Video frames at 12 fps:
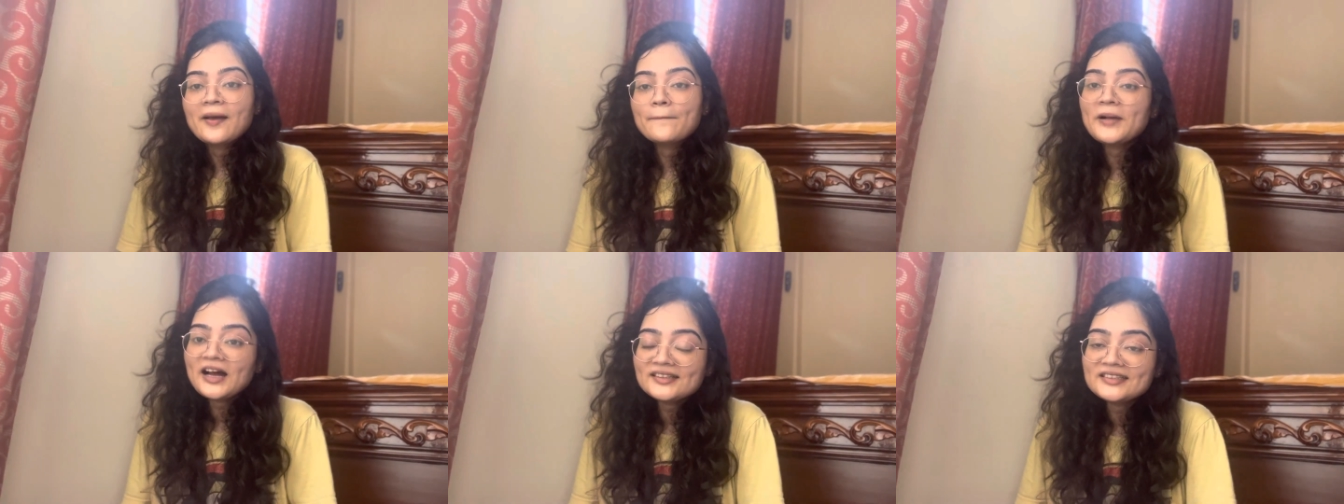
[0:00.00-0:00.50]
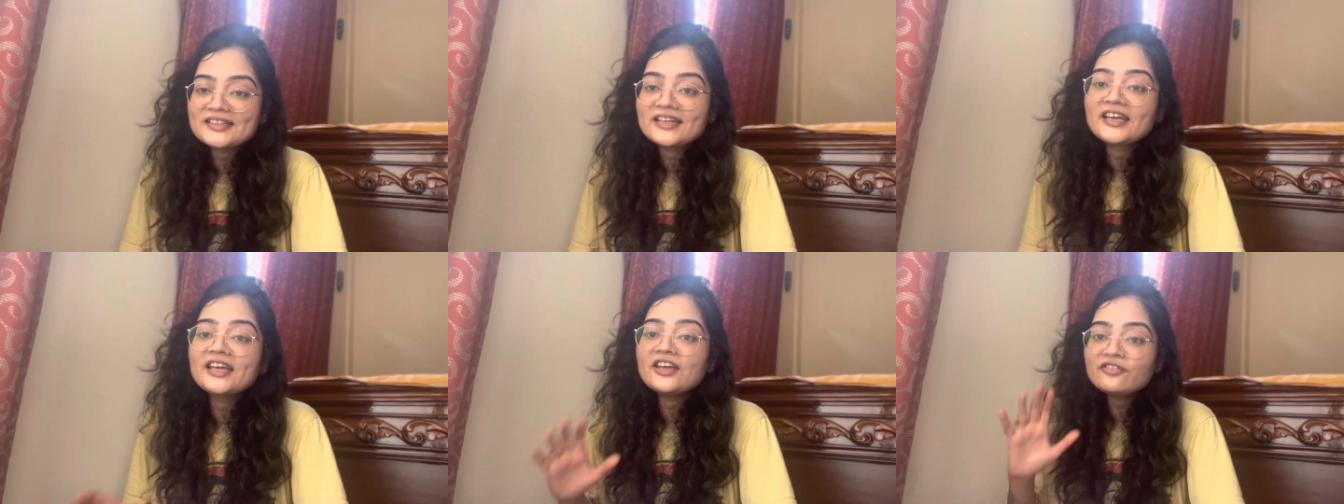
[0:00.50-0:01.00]
But
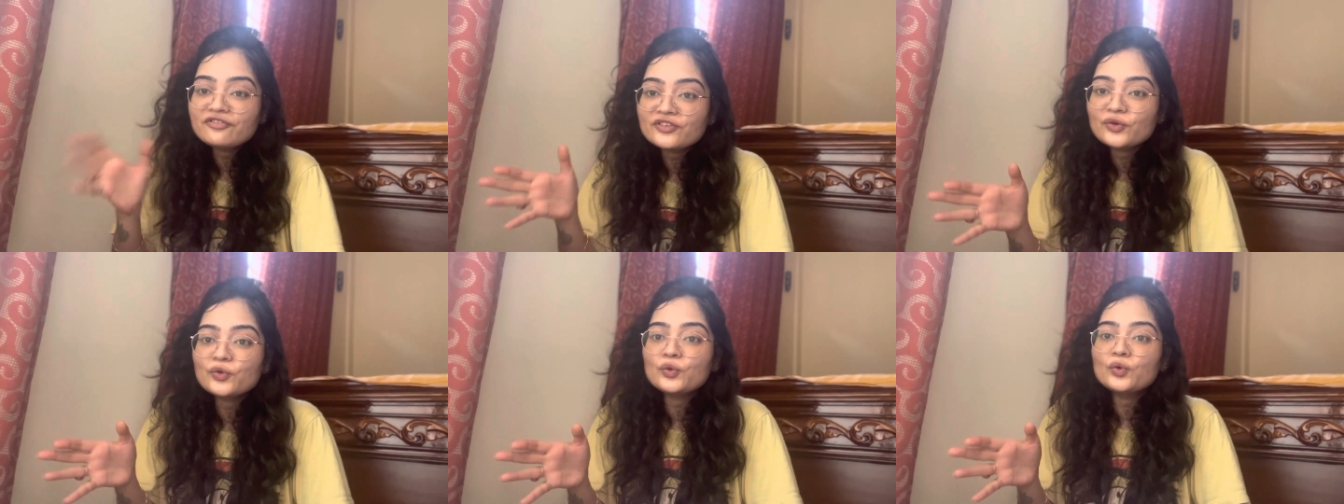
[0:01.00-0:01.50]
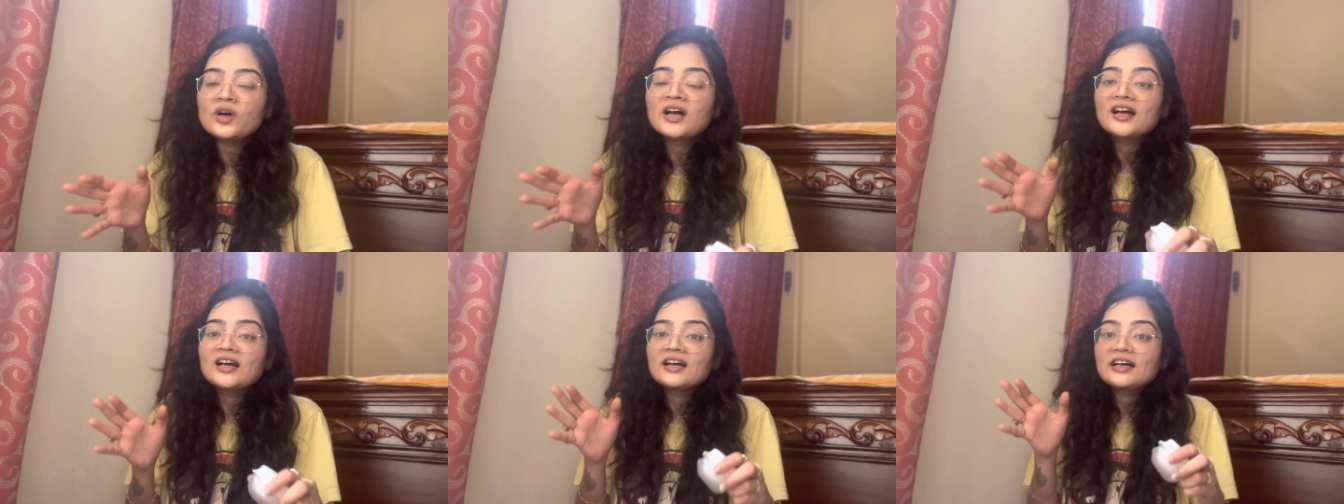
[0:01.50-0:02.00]
if you
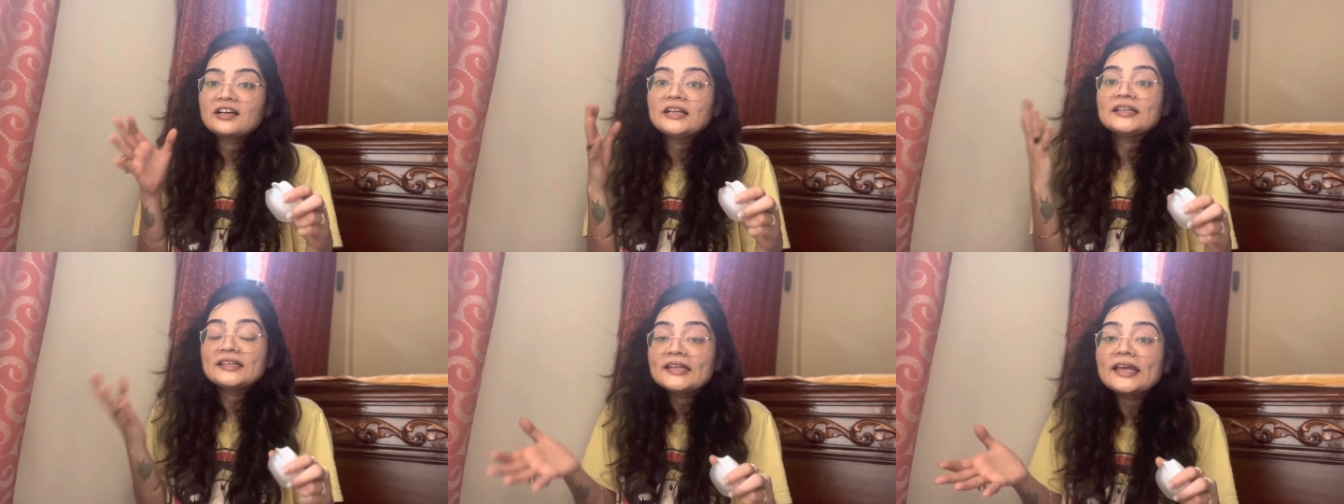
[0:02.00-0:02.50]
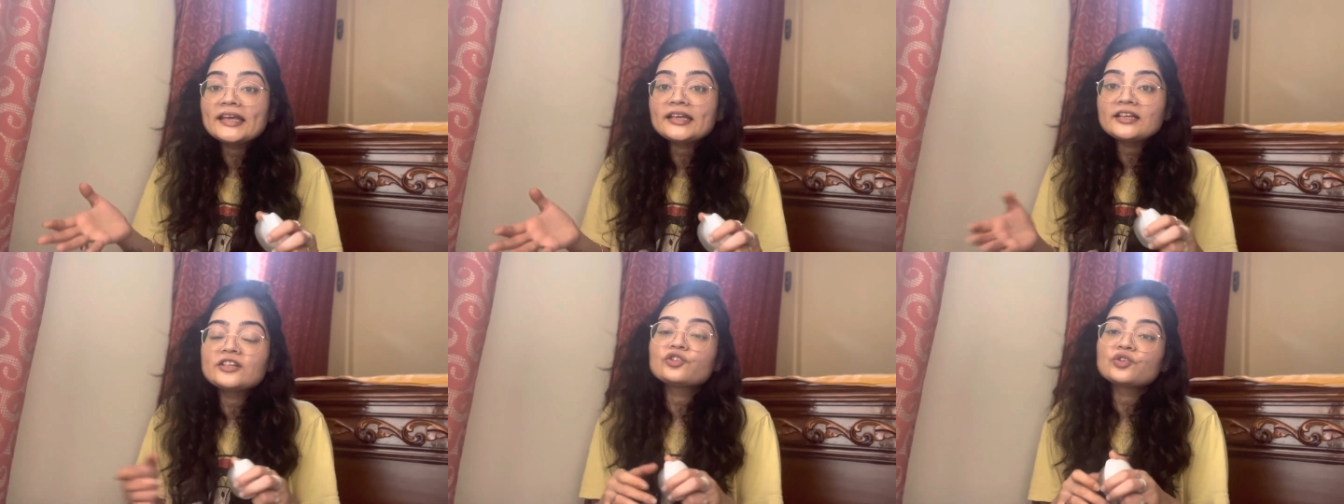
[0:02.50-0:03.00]

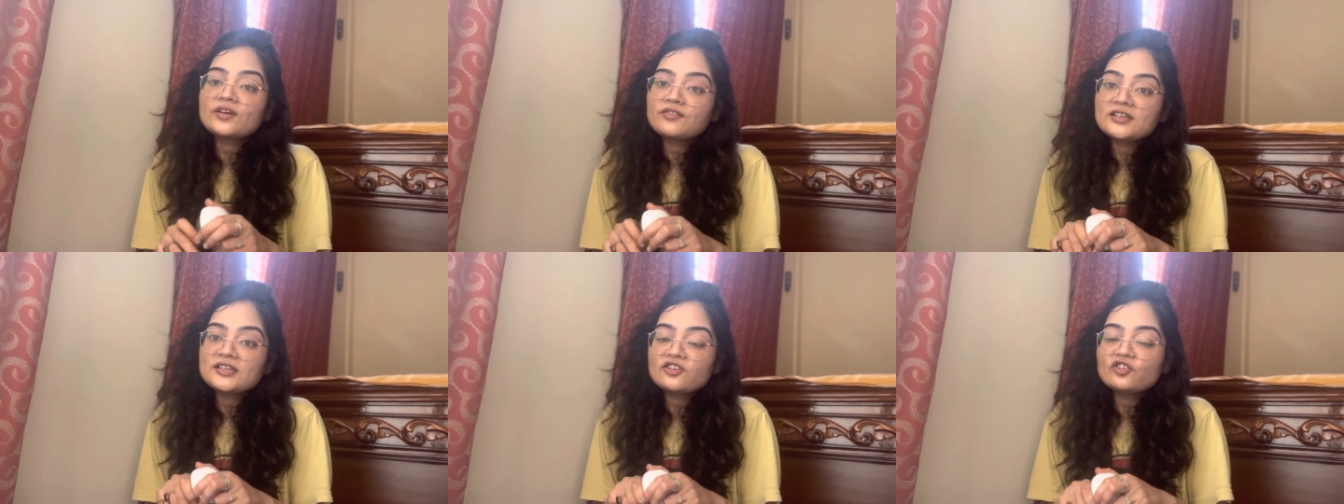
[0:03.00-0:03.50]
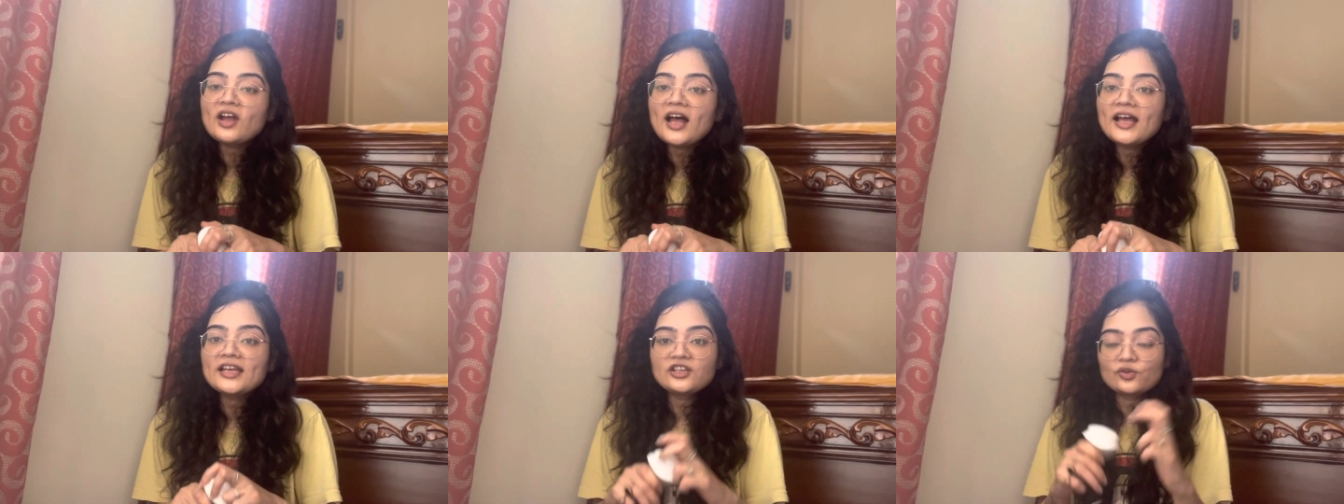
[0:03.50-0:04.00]
think to give it a
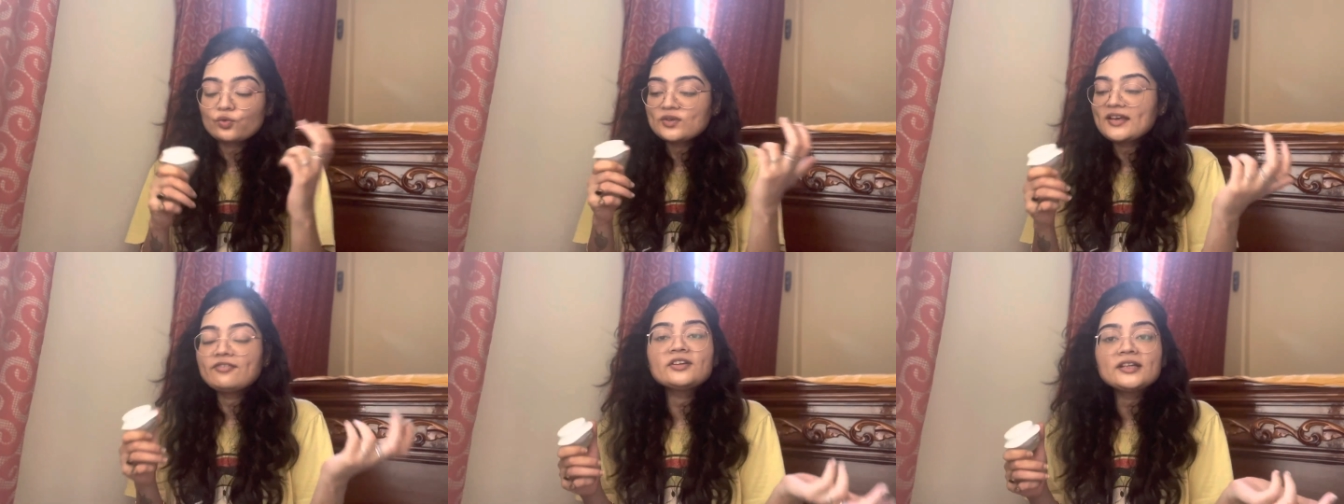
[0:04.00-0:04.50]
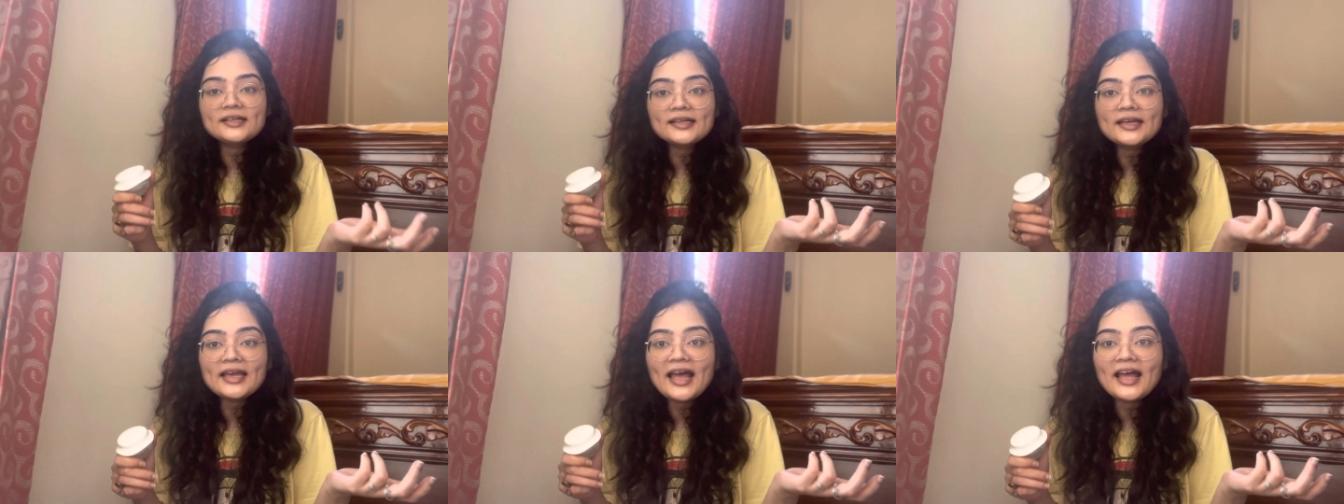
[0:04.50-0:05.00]
try, you definitely
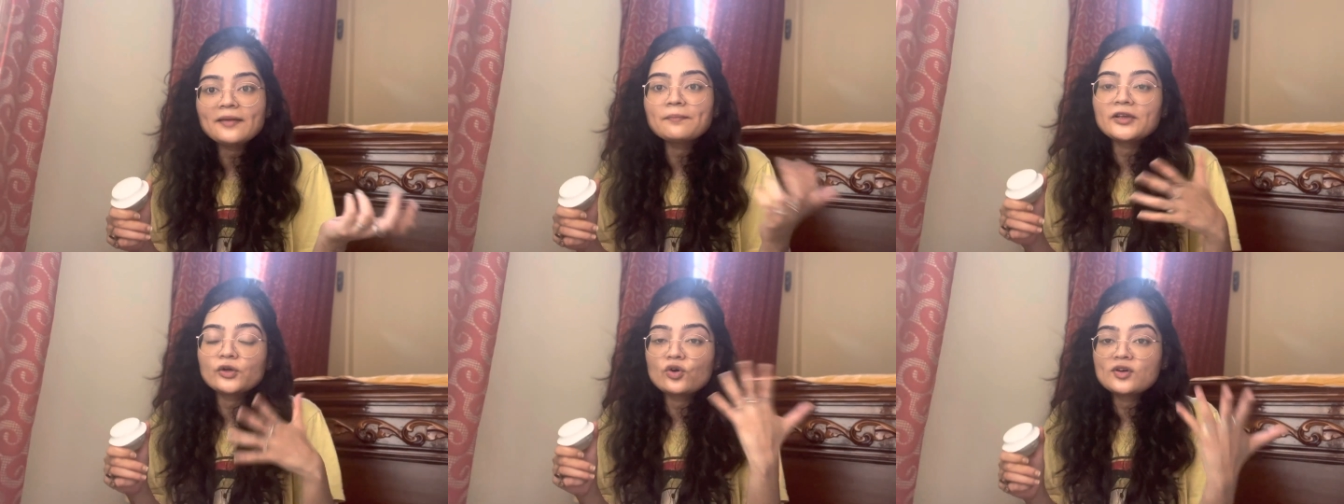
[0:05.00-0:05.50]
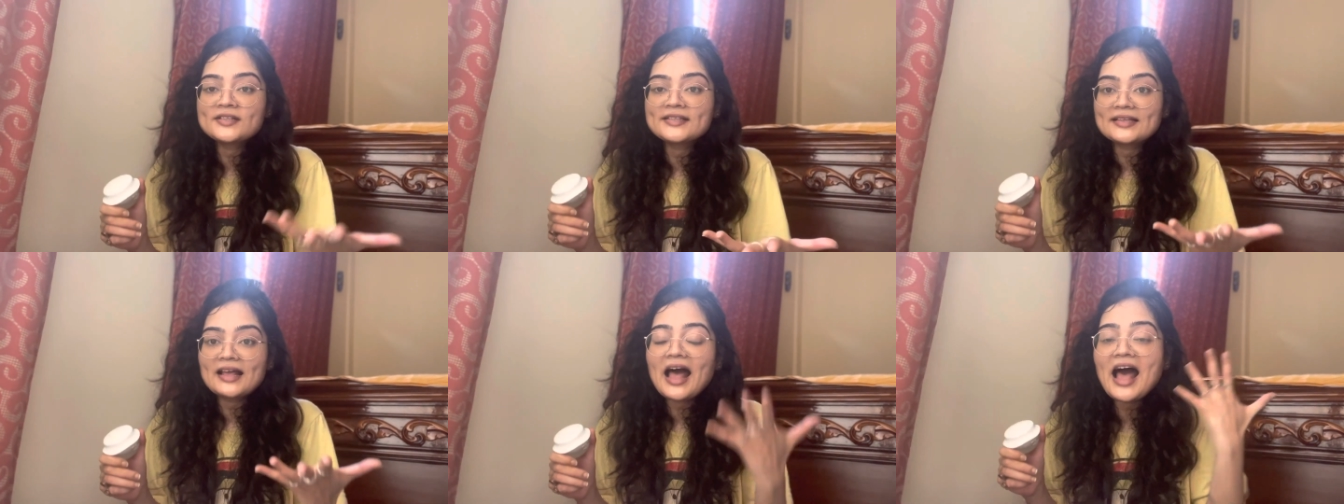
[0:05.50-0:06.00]
can, because
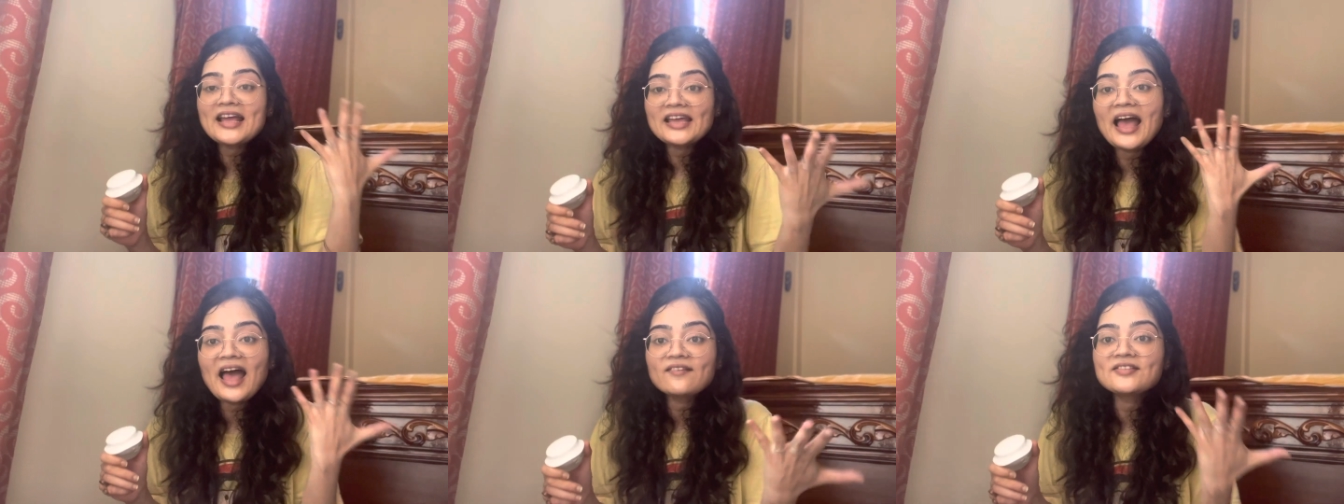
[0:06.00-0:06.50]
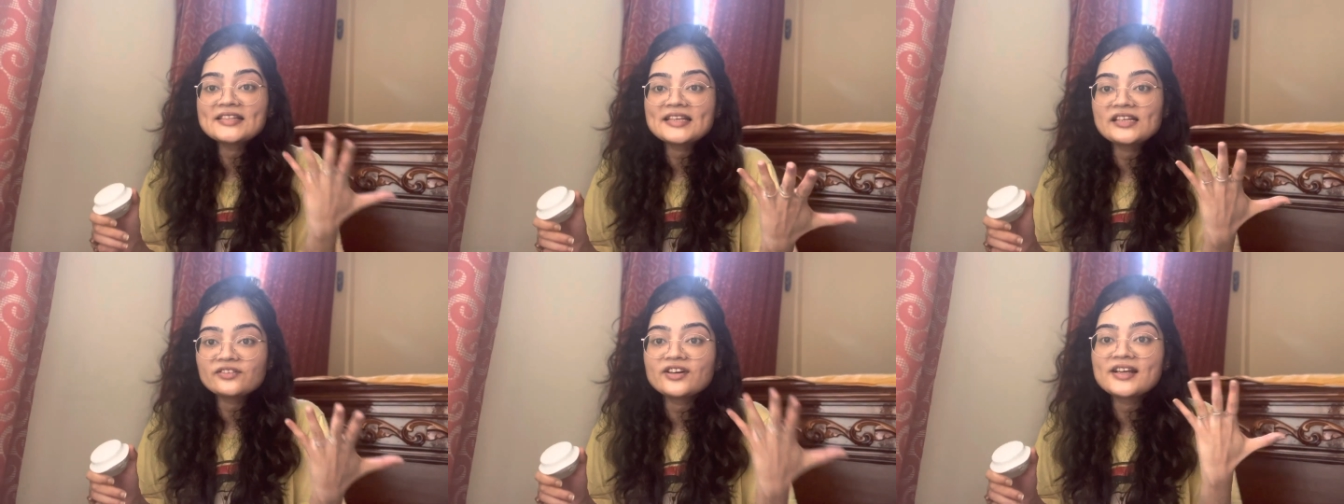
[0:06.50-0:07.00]
I have
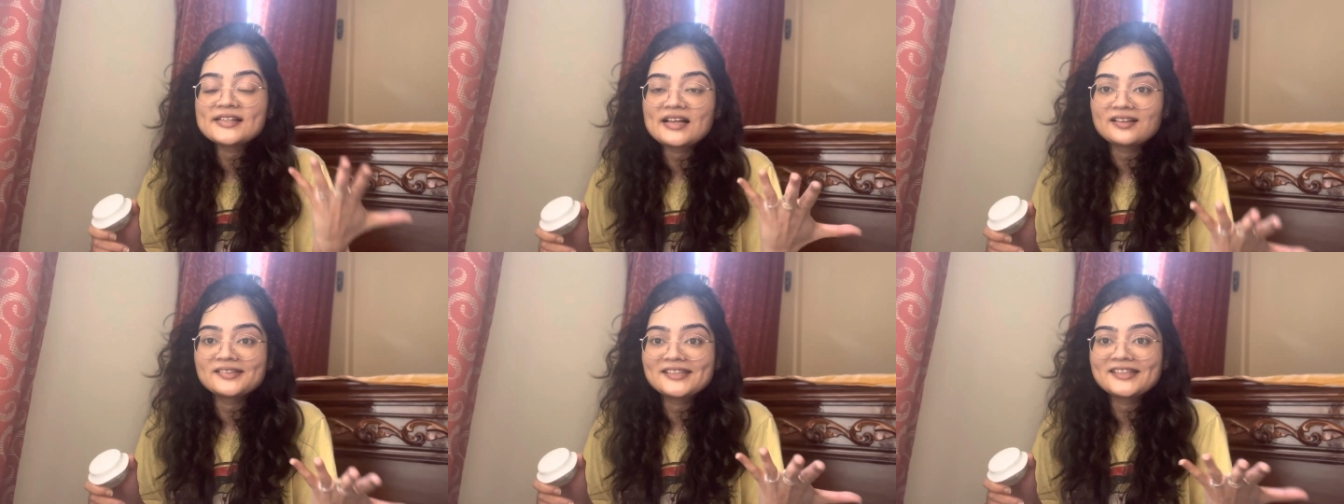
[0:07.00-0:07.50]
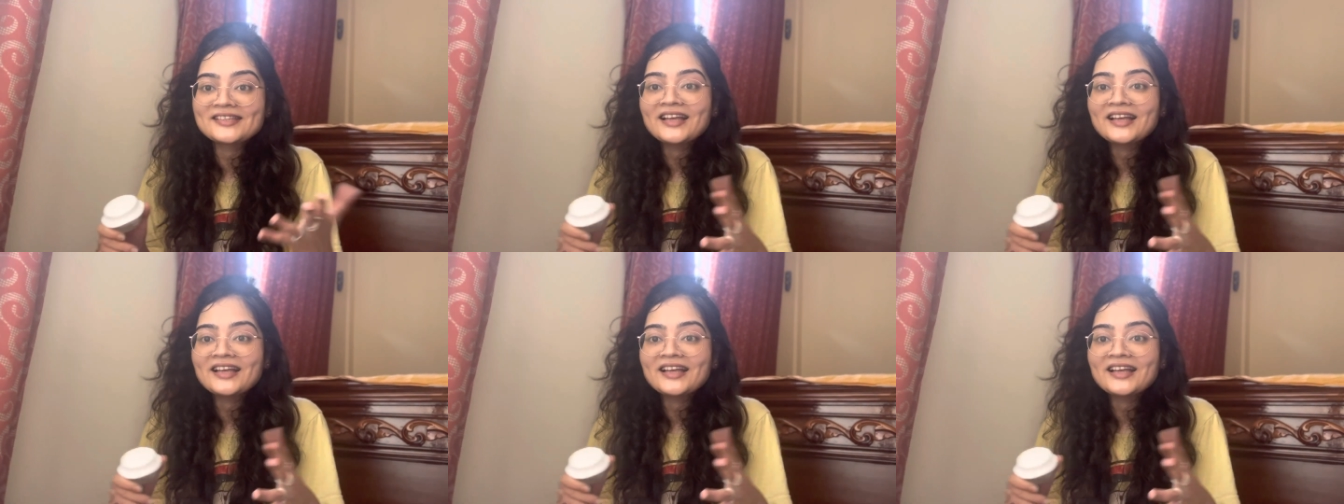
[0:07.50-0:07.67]
seen results,